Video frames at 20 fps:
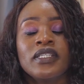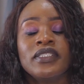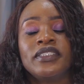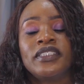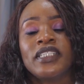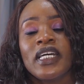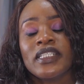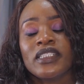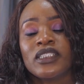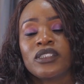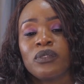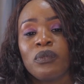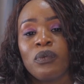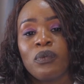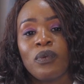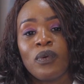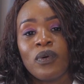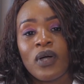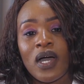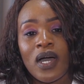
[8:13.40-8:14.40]
just
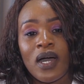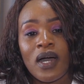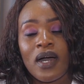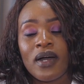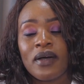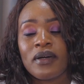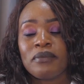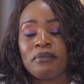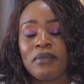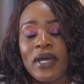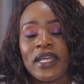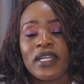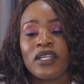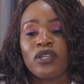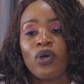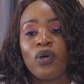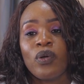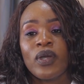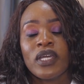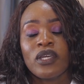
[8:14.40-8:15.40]
by
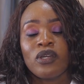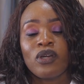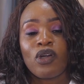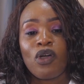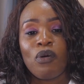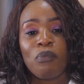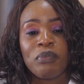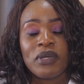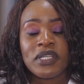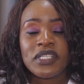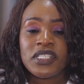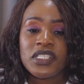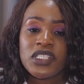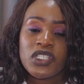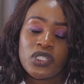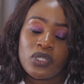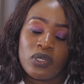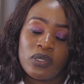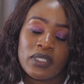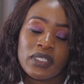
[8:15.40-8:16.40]
knowing your
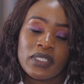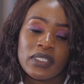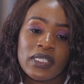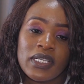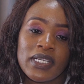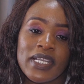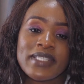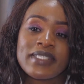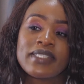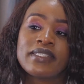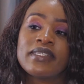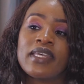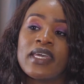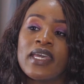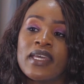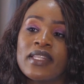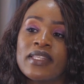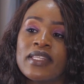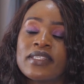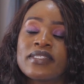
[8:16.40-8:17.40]
competition, let's
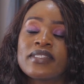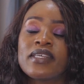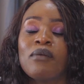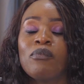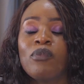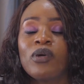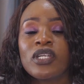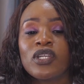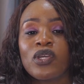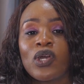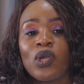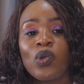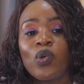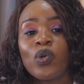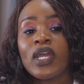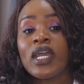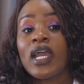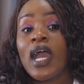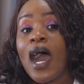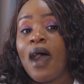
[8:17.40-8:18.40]
say there's someone you're
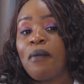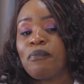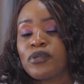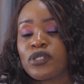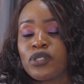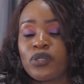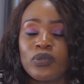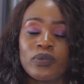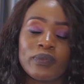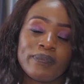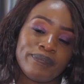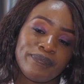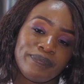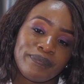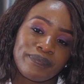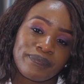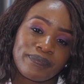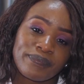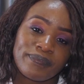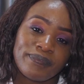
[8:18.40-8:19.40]
looking up to.
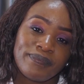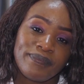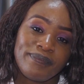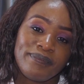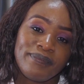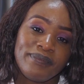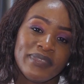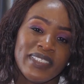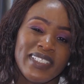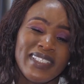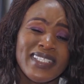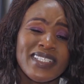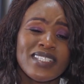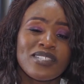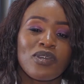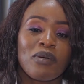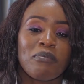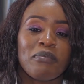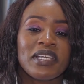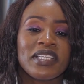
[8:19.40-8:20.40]
This
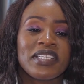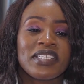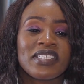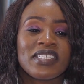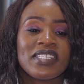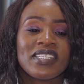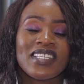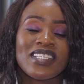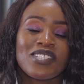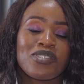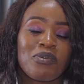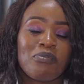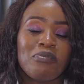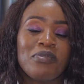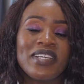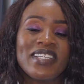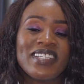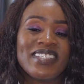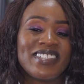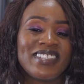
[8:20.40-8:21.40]
is your
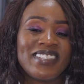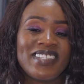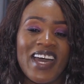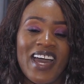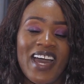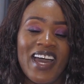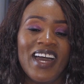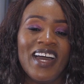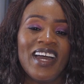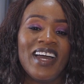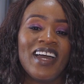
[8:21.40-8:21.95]
mentor.